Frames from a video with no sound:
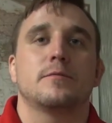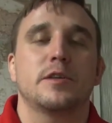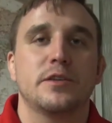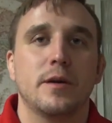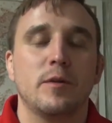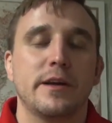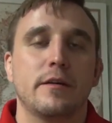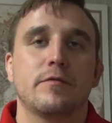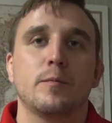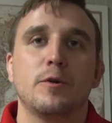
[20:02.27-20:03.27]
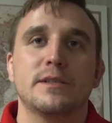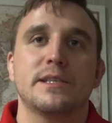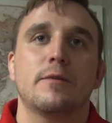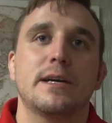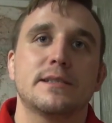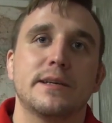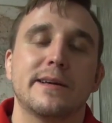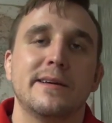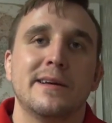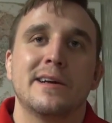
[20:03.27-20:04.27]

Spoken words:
Richard Immel here from USA Wrestling.